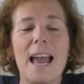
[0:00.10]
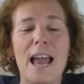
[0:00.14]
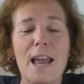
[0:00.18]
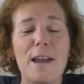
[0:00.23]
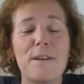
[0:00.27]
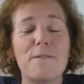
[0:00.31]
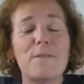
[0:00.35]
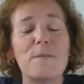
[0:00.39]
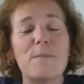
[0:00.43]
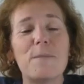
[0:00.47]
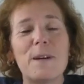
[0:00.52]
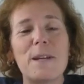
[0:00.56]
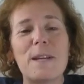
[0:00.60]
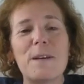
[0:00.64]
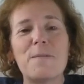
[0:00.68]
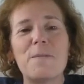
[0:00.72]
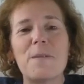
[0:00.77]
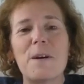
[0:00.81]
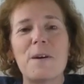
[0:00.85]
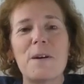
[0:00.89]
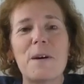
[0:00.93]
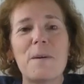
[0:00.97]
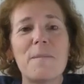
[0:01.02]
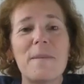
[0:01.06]
Hey everybody,
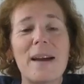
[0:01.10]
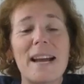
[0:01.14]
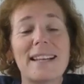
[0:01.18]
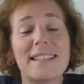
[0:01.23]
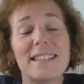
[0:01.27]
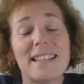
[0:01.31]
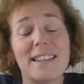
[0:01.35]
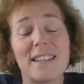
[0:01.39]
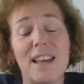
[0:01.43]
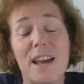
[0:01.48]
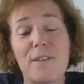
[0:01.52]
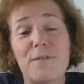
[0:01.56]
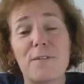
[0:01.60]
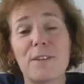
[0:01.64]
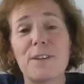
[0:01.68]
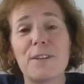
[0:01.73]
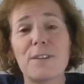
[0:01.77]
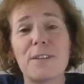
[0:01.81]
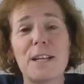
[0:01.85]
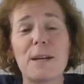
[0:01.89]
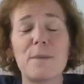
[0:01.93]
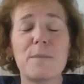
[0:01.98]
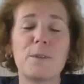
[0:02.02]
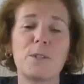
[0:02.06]
welcome back to Life
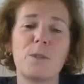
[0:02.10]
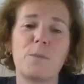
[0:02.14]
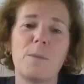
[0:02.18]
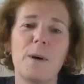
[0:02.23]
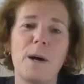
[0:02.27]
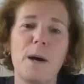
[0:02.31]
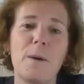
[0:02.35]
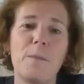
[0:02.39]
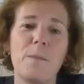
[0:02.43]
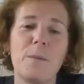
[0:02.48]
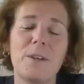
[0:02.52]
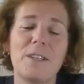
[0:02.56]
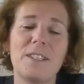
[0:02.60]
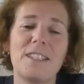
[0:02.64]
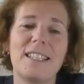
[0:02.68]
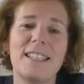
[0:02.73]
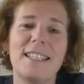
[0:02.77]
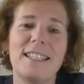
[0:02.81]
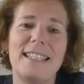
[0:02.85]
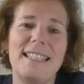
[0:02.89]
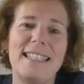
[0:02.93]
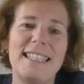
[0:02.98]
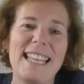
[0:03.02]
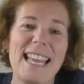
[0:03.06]
Under Deborah's Palm, where
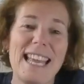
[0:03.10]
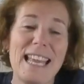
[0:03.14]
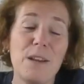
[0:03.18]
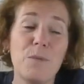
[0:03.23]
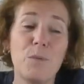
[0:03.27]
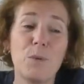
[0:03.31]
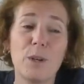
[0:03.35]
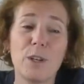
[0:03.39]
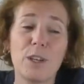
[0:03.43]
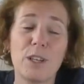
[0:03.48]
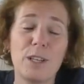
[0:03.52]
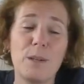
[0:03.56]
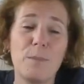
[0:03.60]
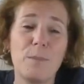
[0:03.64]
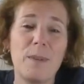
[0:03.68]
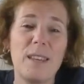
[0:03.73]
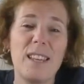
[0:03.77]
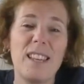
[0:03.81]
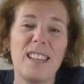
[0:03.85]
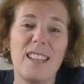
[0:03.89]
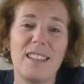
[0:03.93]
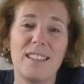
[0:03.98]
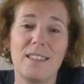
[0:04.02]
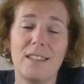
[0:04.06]
today we're going to
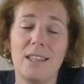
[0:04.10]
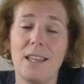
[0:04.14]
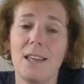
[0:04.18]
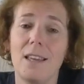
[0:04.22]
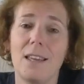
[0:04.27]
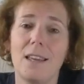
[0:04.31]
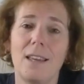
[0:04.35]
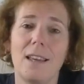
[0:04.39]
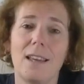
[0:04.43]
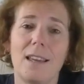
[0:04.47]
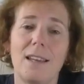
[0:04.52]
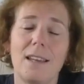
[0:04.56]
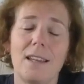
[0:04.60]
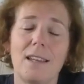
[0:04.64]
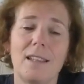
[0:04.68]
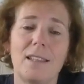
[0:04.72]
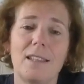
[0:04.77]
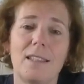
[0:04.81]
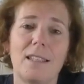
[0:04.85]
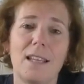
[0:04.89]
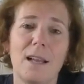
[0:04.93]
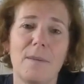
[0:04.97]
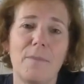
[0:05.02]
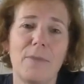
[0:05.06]
begin taking an
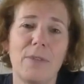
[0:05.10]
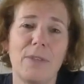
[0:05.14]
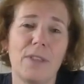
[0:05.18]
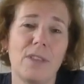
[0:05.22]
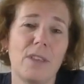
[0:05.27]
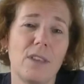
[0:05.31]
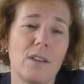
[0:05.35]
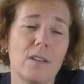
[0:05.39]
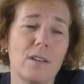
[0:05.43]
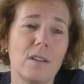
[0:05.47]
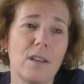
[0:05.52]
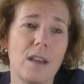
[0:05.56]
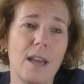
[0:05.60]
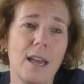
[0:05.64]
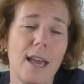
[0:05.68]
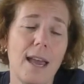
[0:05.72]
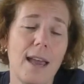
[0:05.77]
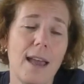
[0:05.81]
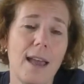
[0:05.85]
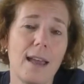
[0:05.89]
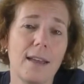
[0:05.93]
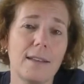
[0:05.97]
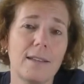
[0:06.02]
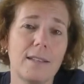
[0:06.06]
in-depth look
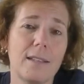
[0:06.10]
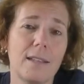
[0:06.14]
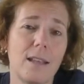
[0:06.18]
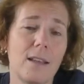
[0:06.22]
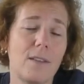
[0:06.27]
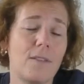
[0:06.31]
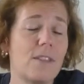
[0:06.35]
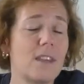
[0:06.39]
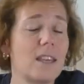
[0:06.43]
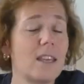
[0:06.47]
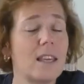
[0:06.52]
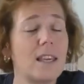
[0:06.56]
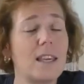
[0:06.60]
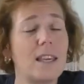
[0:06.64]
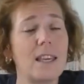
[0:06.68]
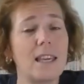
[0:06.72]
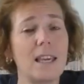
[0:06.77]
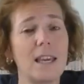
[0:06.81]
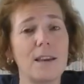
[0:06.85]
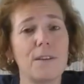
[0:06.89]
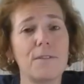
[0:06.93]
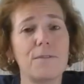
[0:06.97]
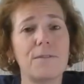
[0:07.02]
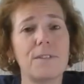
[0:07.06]
at the
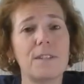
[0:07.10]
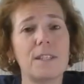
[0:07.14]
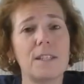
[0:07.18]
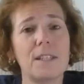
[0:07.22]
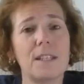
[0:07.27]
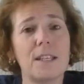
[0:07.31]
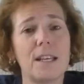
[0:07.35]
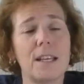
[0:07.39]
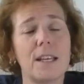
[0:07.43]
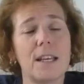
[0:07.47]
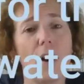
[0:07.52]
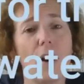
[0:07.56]
gifts